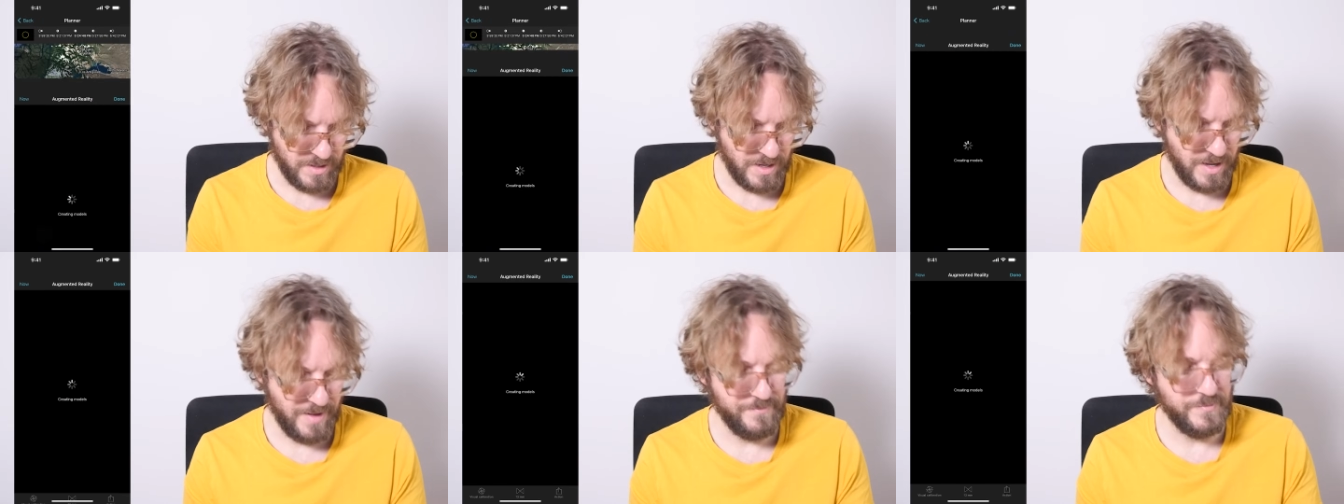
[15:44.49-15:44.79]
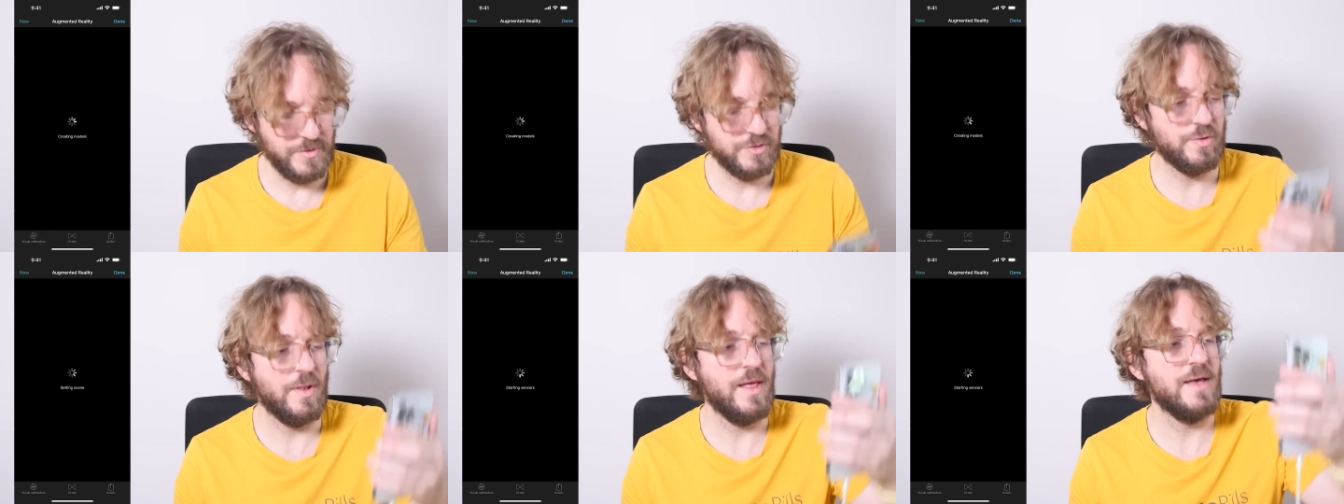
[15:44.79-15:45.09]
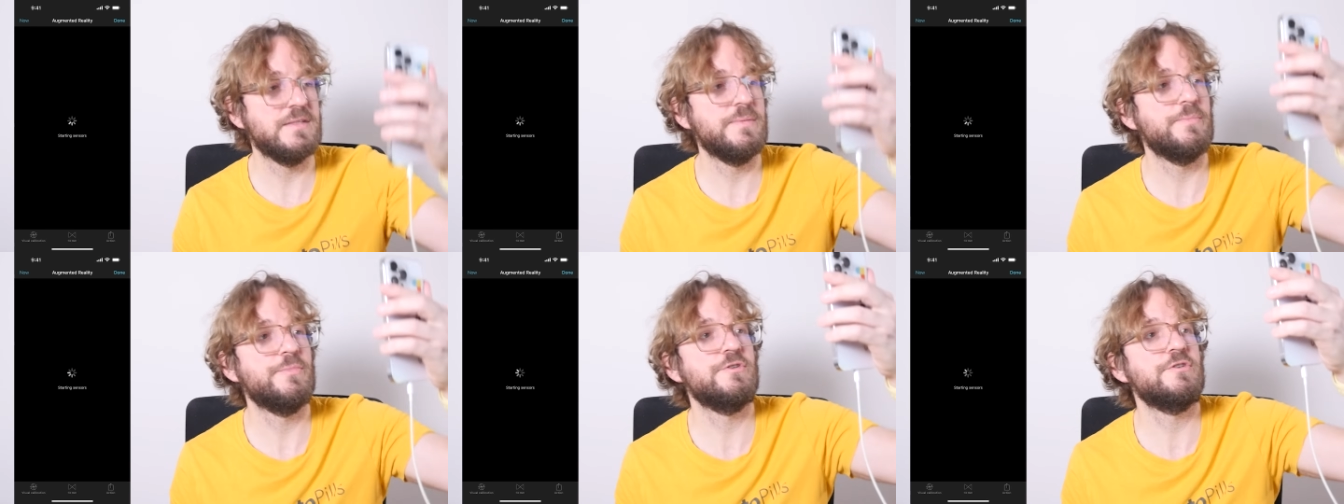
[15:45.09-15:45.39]
and
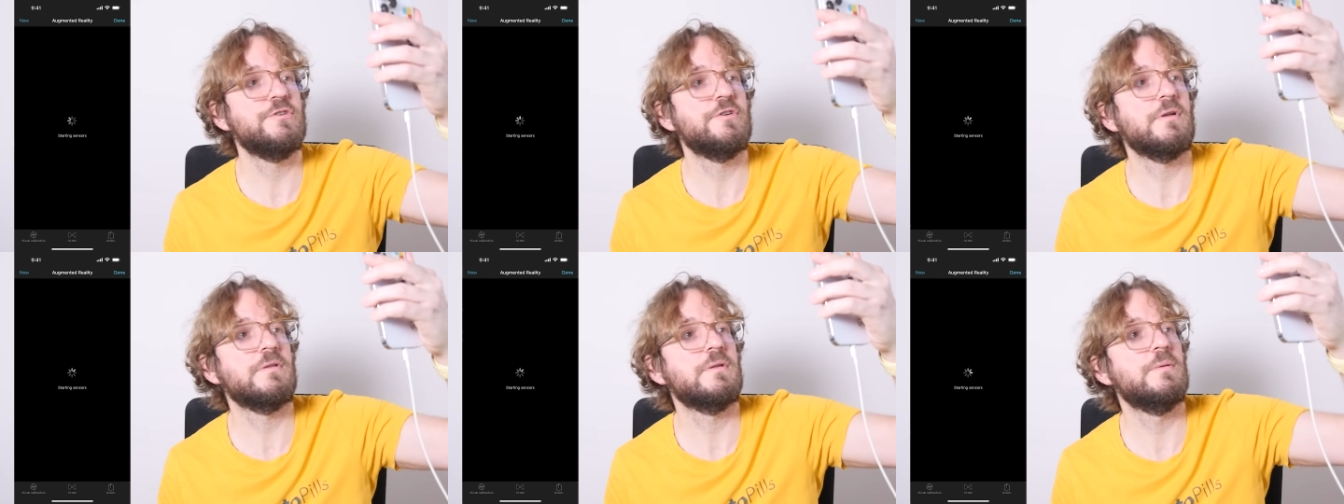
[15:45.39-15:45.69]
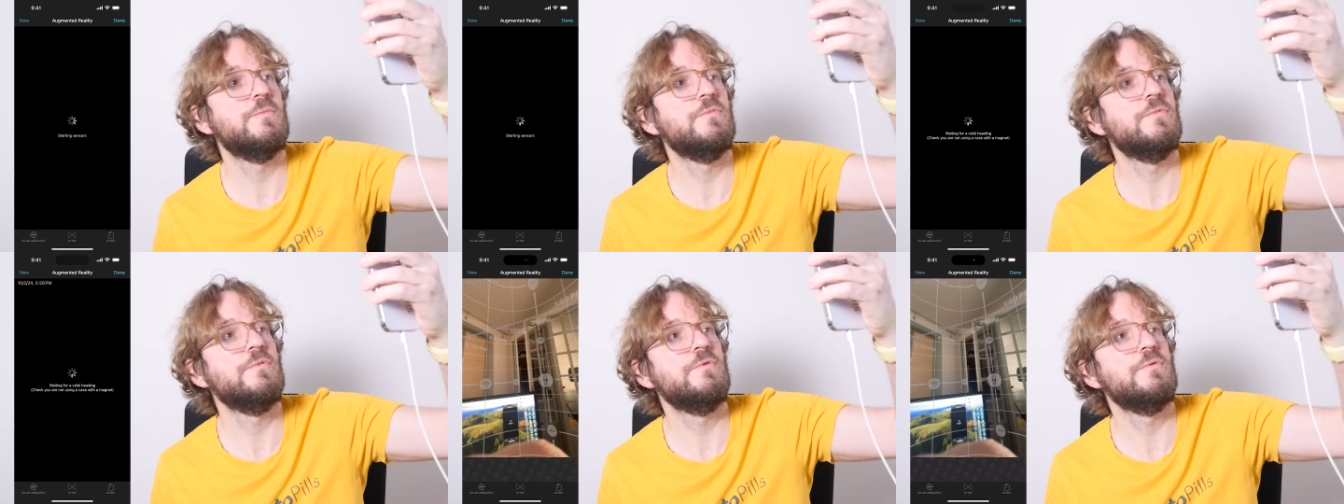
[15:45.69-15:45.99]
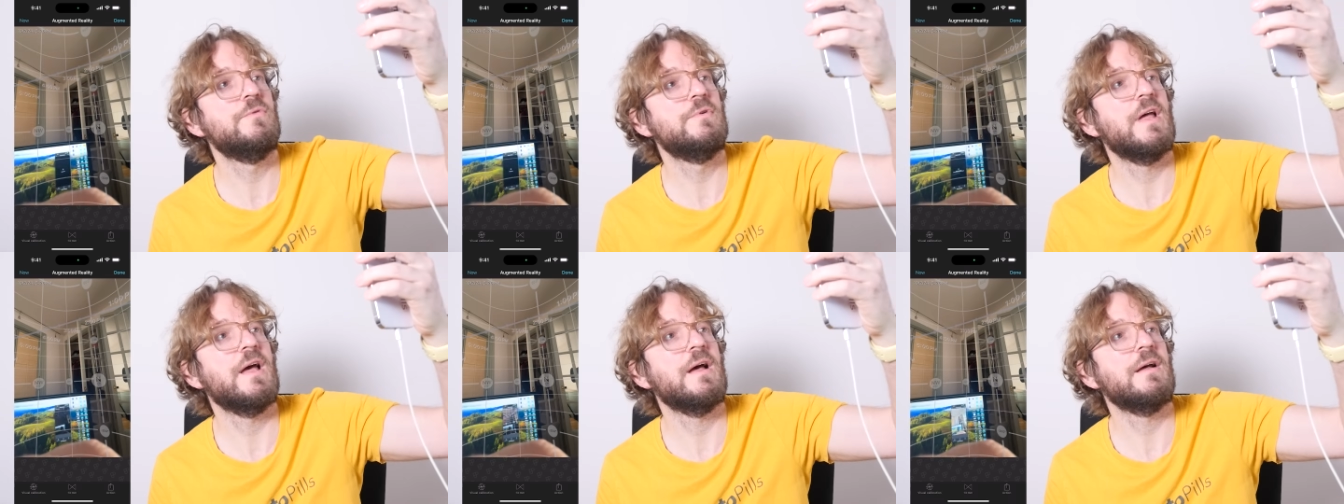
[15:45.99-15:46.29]
visualize the position of the
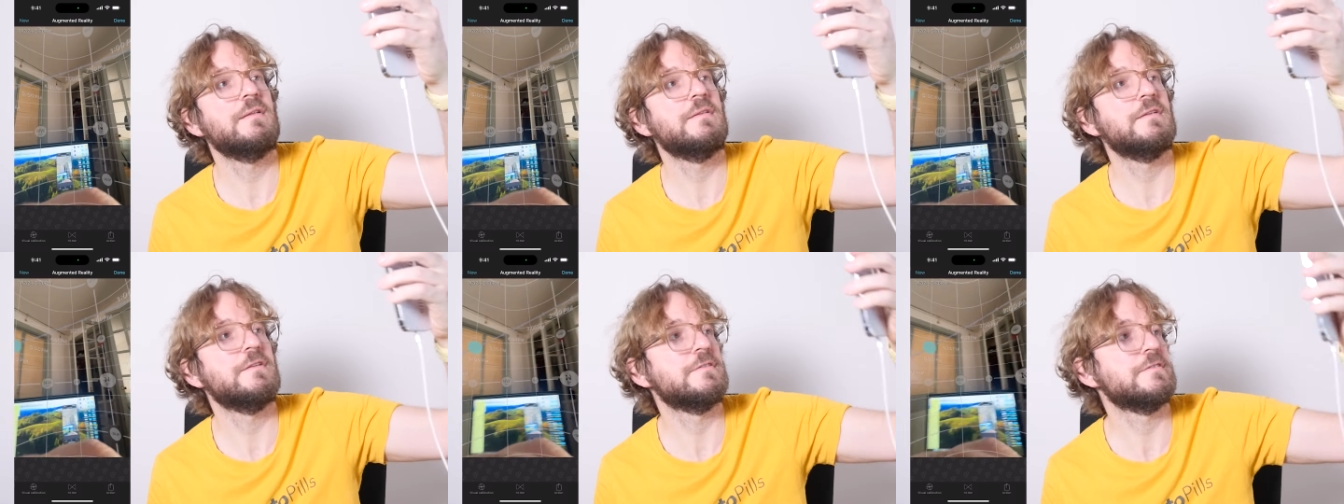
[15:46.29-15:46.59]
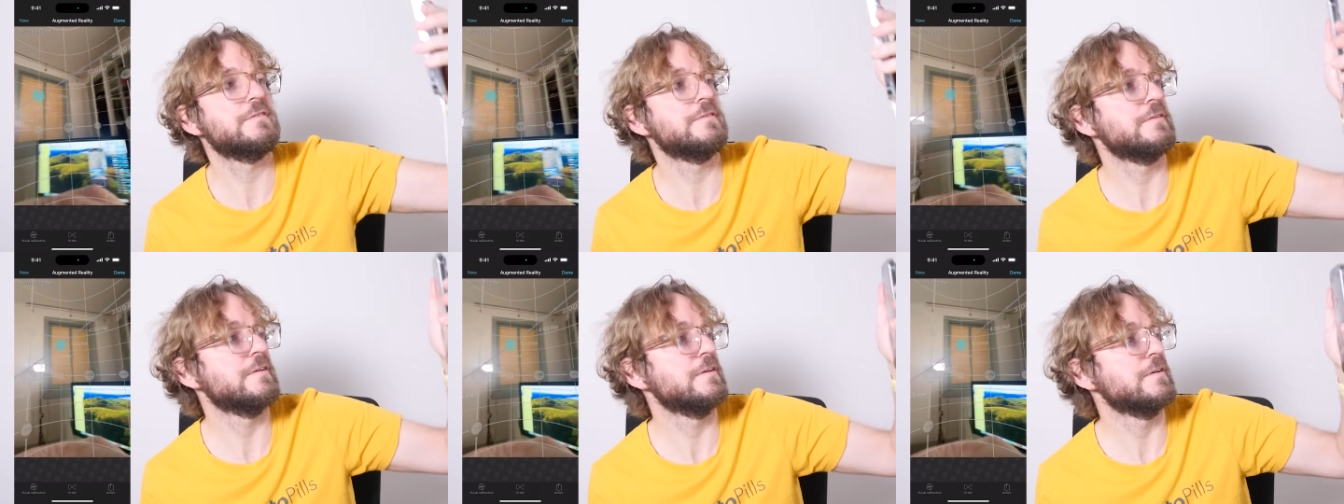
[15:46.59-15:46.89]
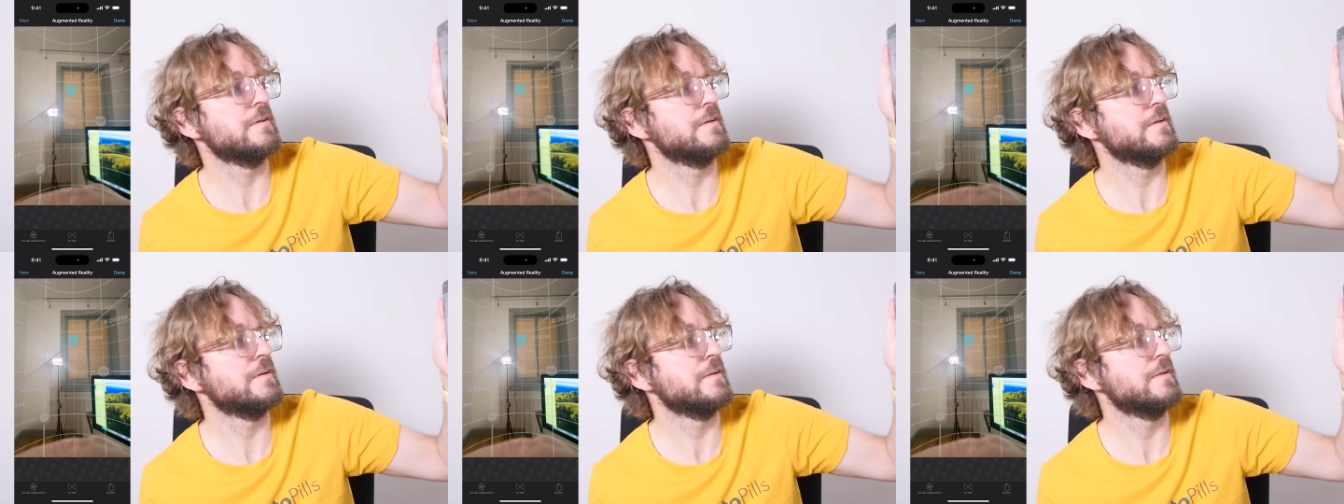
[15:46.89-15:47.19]
moon and the
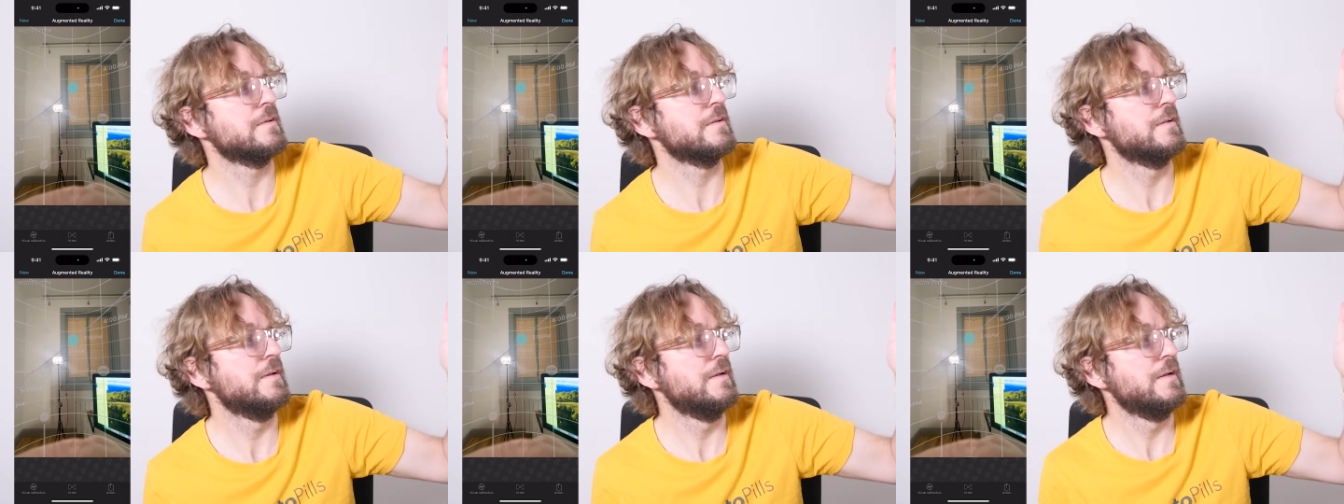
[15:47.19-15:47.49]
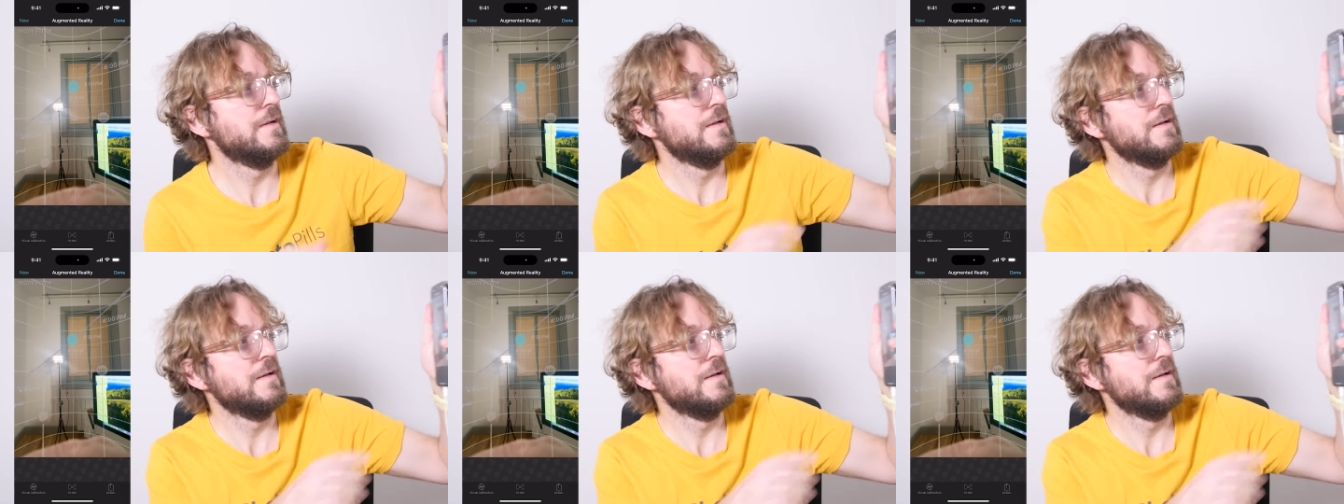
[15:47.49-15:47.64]
sun.